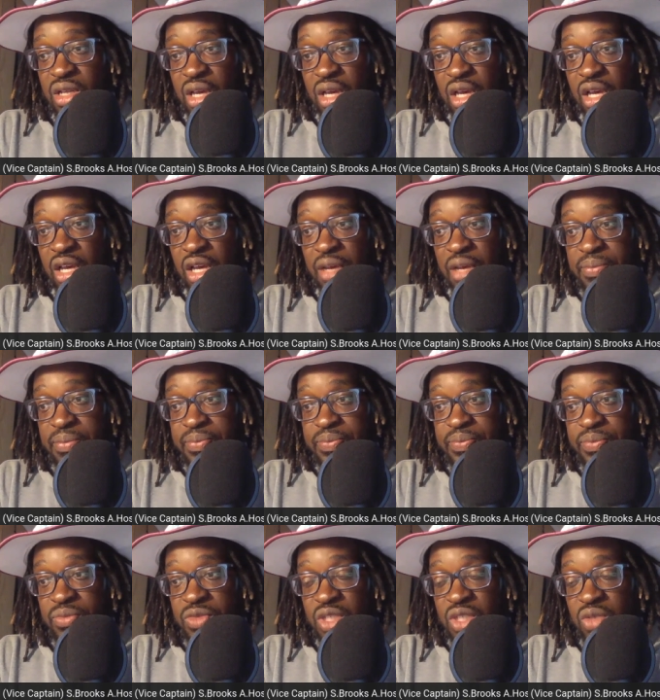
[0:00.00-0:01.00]

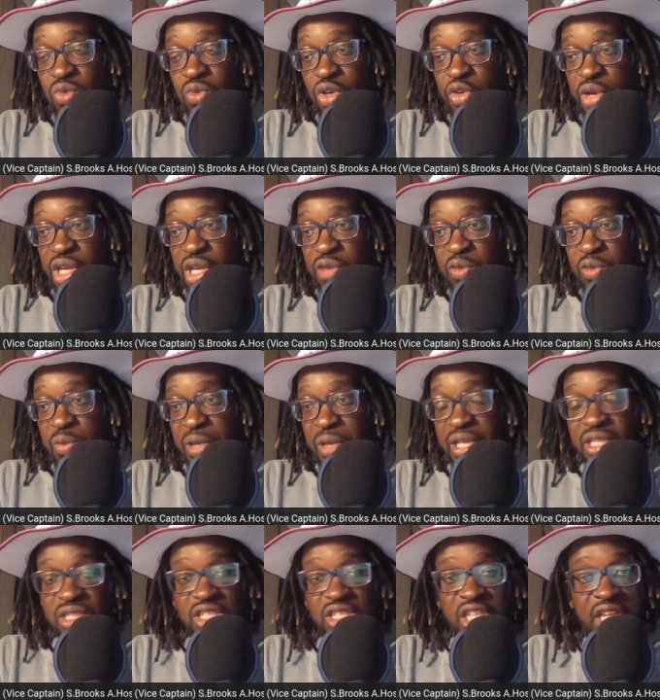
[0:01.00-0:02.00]
um, what cricket we
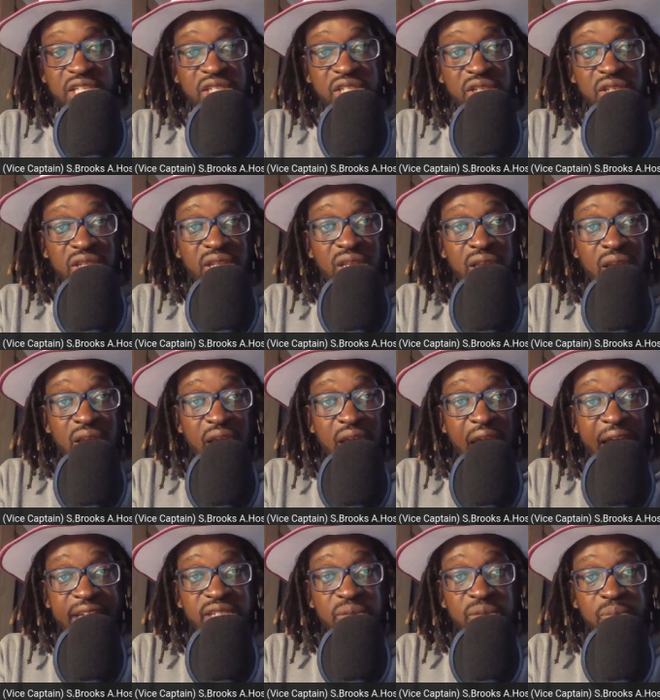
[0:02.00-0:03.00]
played. Jason
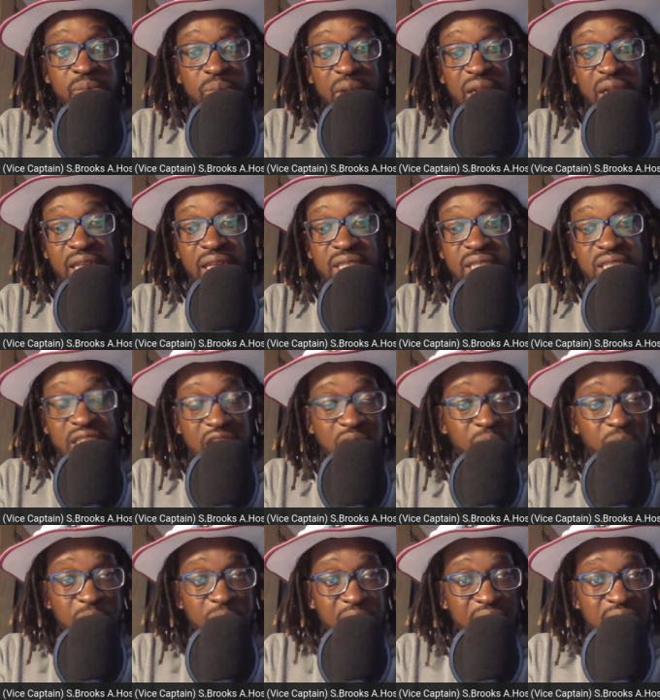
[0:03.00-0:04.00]
hasn't played,
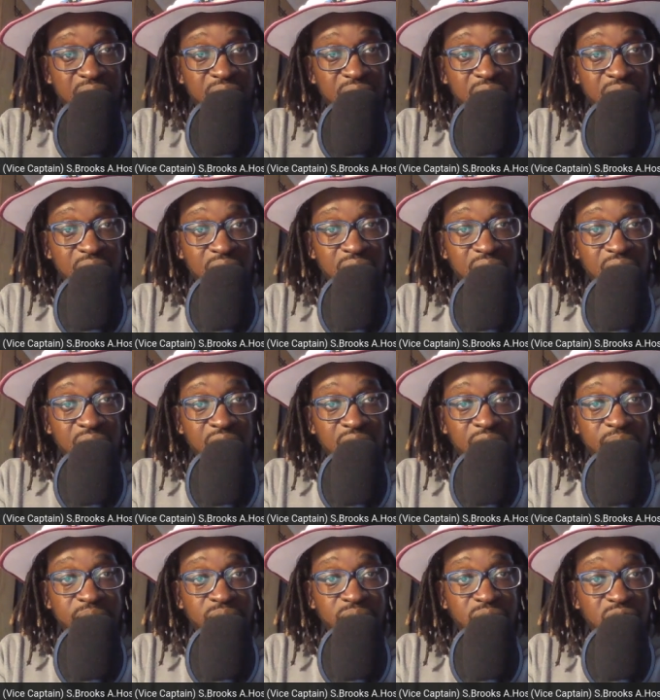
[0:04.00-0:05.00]
didn't play the
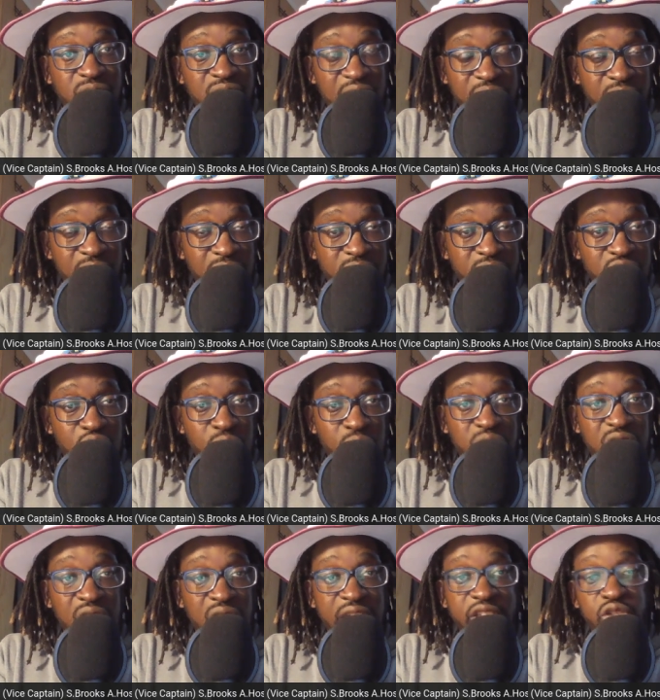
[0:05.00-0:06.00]
um, Netherlands
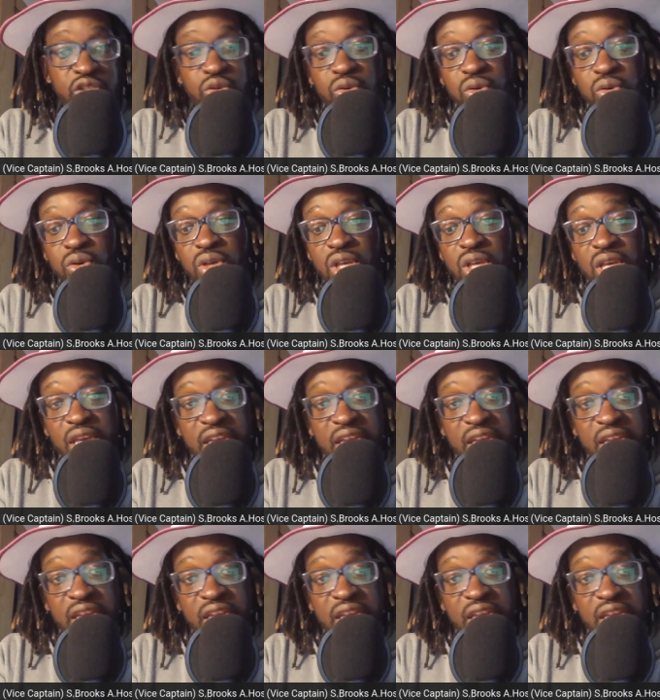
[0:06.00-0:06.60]
ODI tour.